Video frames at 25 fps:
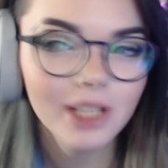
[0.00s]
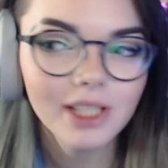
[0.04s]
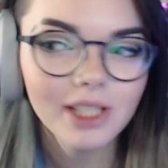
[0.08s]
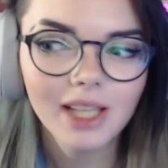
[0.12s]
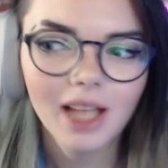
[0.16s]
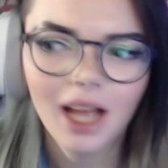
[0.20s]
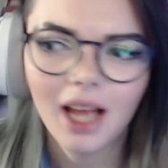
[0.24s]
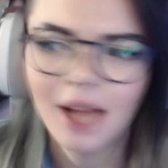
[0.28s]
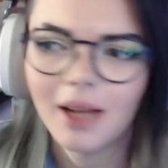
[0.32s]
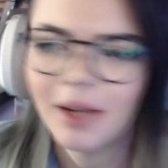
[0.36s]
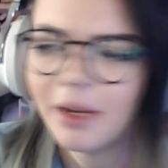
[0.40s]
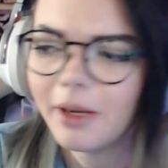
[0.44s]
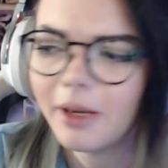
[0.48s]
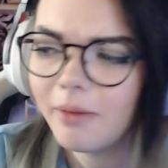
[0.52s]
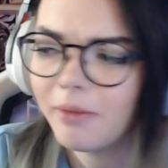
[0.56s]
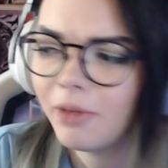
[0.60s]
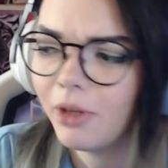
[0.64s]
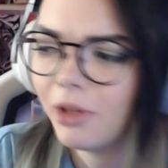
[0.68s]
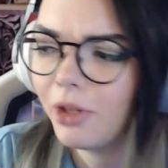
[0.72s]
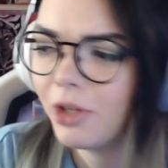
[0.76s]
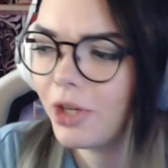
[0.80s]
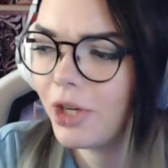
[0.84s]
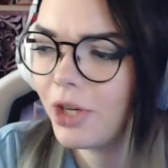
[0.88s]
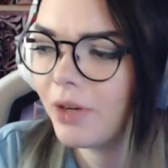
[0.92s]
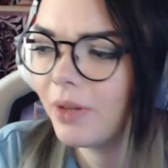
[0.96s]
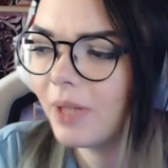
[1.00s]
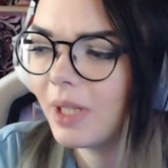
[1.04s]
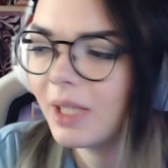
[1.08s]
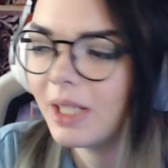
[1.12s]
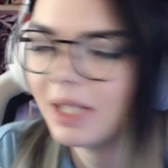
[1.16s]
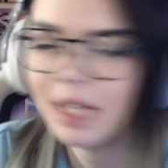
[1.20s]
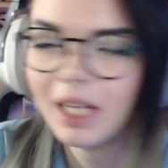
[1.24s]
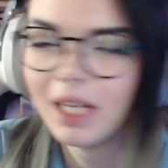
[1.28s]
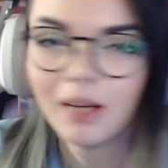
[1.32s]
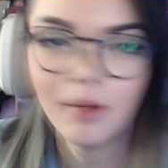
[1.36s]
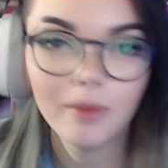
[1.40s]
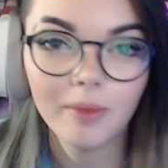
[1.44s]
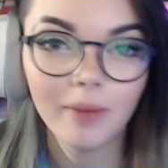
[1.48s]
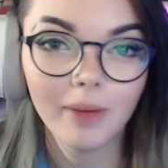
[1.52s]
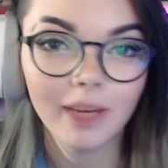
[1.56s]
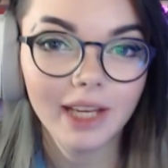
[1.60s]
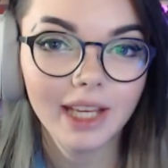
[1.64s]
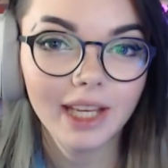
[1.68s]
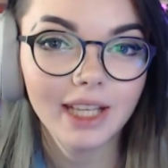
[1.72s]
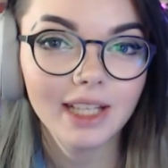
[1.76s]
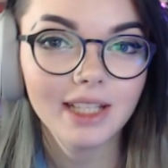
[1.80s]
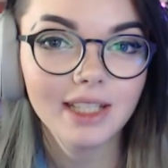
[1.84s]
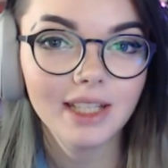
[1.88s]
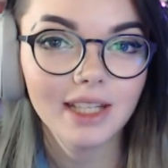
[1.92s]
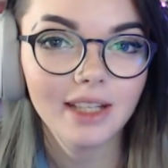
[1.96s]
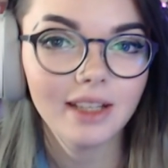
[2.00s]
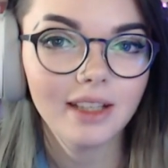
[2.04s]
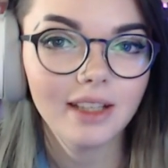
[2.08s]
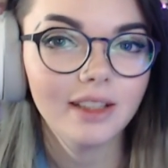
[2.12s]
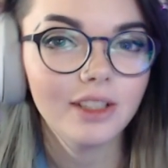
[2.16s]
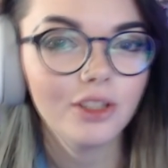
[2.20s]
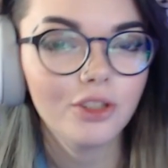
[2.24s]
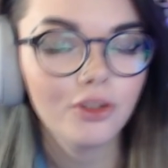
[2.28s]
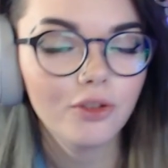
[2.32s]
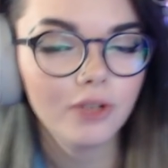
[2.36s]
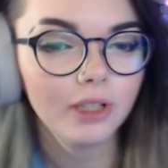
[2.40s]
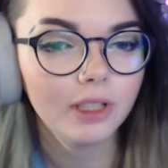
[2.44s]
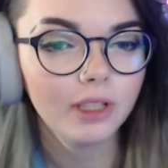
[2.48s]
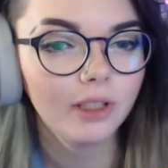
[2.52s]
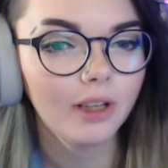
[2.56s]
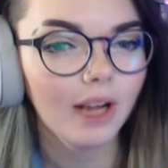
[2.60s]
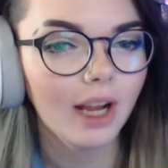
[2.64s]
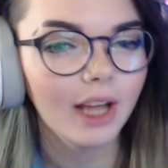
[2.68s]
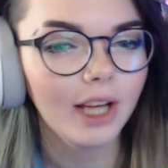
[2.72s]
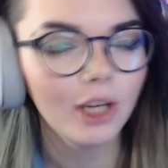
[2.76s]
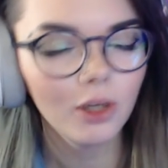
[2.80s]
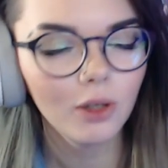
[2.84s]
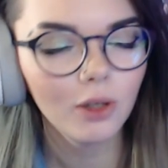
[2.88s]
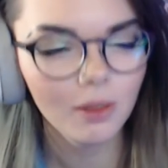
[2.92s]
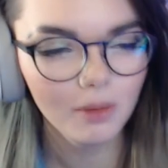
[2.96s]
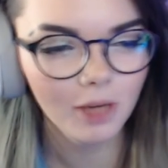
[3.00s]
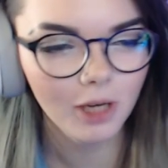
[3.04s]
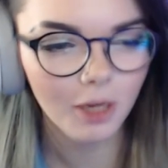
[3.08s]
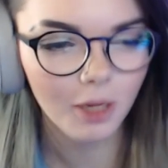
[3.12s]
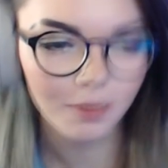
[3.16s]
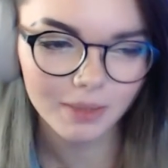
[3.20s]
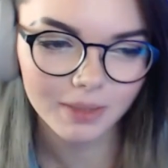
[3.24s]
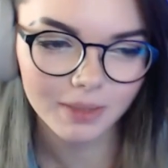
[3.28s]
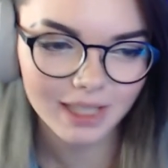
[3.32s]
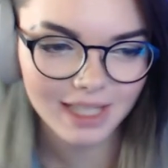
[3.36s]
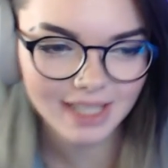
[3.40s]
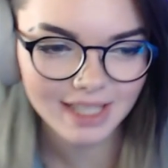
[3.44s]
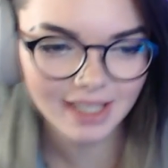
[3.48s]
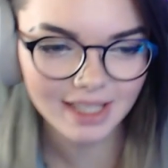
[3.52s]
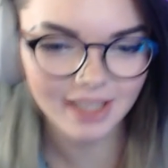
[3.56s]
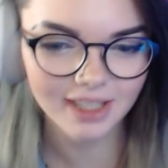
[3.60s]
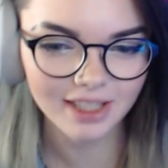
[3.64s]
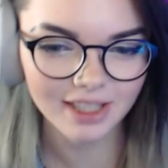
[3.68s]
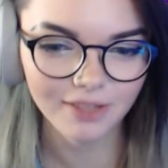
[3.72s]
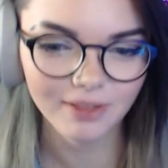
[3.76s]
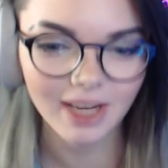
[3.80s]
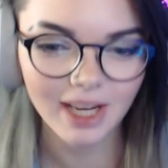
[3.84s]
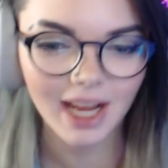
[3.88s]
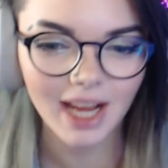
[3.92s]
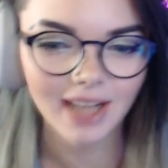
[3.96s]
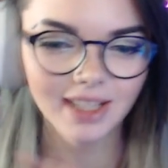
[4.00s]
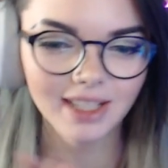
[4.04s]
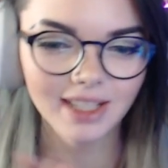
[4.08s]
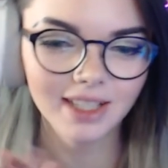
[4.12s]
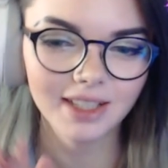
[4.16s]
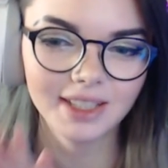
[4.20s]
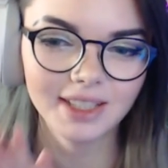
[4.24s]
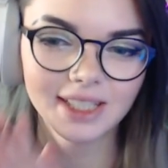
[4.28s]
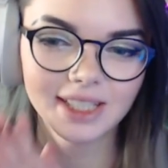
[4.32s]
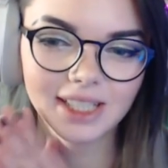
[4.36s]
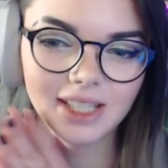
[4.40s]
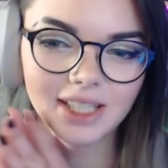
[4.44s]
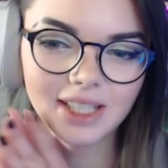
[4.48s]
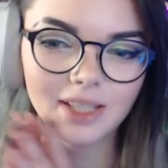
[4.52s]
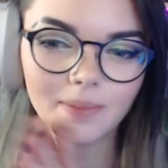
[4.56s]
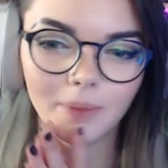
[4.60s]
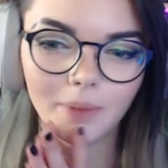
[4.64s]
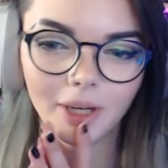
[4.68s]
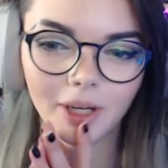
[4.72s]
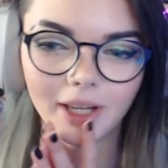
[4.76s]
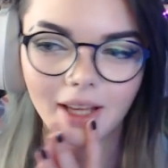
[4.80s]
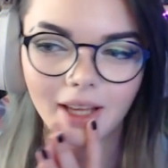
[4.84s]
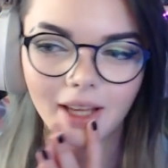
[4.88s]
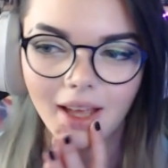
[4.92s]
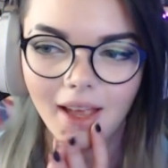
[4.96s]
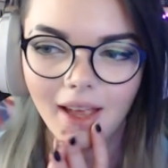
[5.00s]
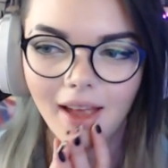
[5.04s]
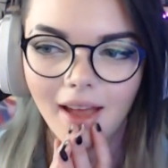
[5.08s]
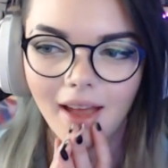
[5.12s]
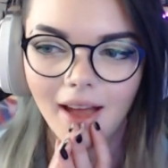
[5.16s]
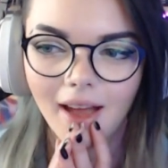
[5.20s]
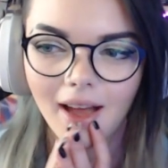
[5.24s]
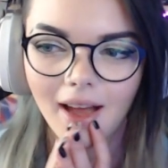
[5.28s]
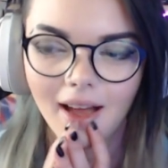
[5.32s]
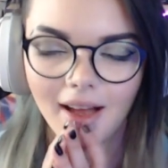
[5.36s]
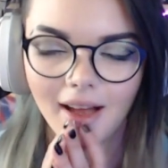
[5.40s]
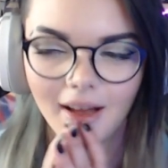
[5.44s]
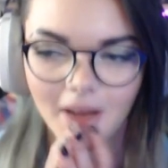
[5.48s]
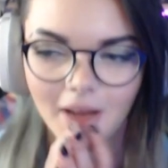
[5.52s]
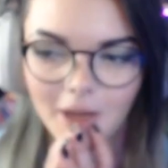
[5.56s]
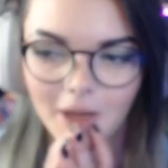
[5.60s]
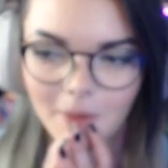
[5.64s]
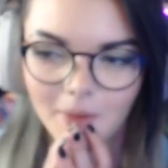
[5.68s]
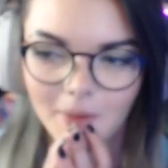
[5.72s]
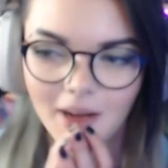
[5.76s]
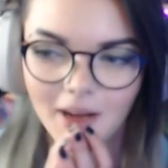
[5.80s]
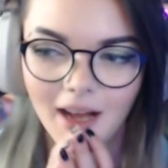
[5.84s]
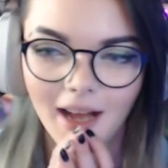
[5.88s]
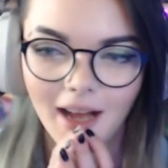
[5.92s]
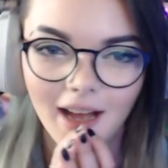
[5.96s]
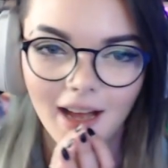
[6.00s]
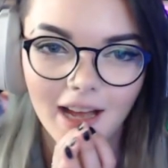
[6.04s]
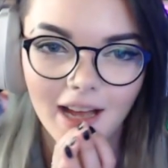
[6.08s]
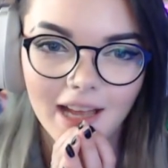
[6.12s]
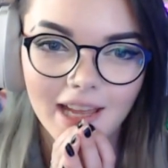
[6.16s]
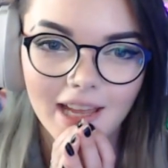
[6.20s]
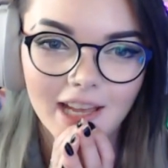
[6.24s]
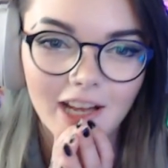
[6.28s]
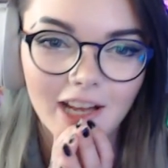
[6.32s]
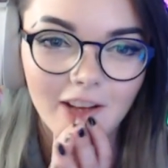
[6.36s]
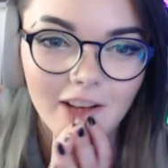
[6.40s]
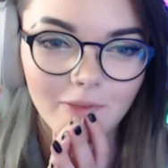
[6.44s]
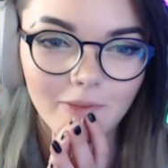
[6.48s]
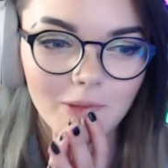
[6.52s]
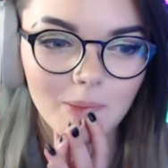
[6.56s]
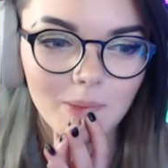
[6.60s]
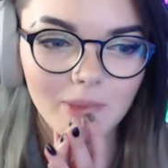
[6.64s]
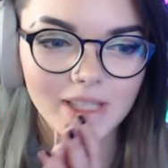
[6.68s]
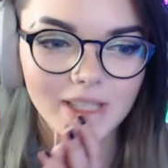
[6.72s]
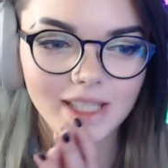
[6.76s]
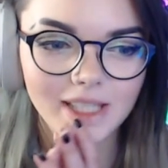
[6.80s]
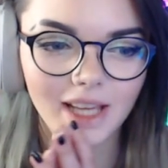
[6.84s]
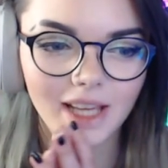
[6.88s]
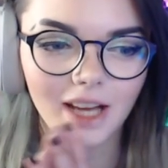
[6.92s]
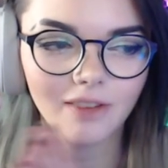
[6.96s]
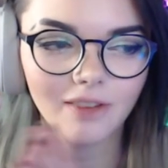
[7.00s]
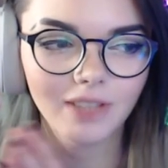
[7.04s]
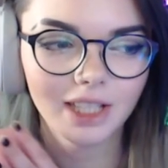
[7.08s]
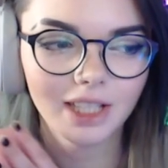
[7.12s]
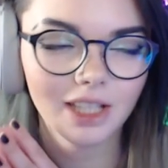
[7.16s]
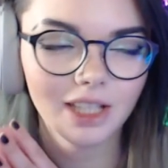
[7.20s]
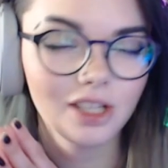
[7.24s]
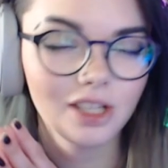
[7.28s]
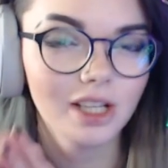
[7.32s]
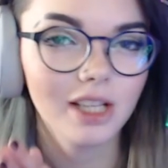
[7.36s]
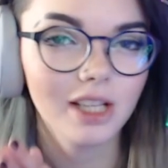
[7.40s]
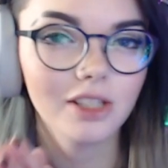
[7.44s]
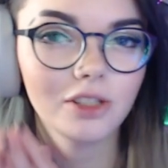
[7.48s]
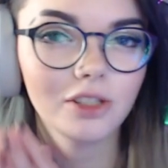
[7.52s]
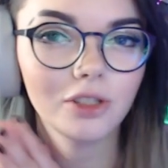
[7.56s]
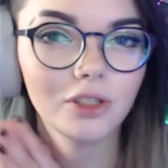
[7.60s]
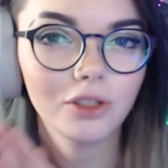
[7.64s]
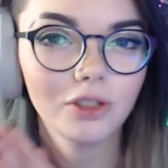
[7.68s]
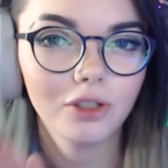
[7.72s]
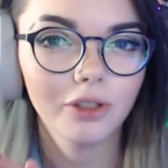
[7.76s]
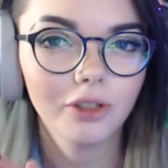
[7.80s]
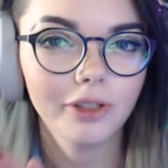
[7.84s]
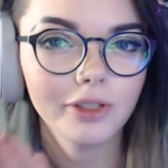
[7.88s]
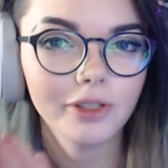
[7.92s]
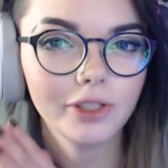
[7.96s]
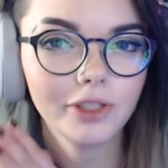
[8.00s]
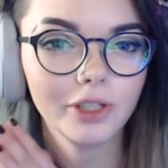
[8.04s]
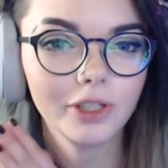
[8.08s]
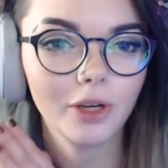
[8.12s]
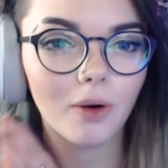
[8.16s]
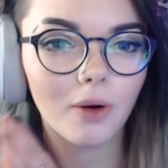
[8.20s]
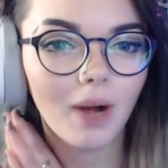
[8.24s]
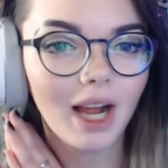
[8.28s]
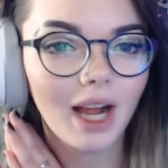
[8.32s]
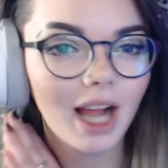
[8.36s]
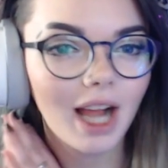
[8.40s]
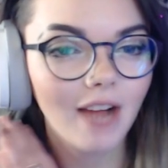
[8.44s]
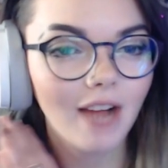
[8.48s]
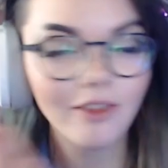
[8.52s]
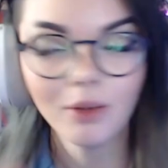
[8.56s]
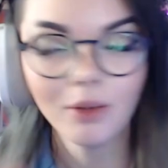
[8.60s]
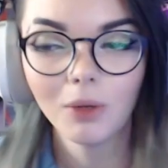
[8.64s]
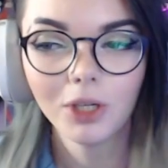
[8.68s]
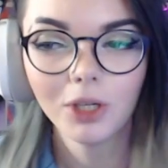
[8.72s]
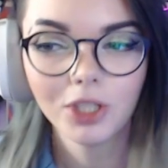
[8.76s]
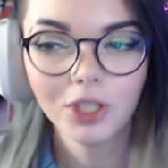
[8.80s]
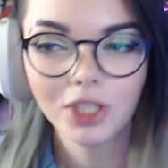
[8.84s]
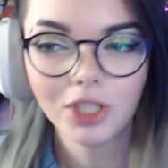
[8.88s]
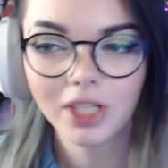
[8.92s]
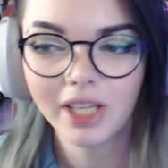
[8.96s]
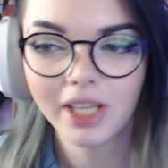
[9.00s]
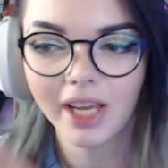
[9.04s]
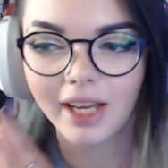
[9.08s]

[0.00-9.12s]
I'm not sure on the date. We might get a date in this trailer. I know I'm a couple of days late to react to this, but I have been busy. I haven't had the chance to do it, so I haven't watched it yet.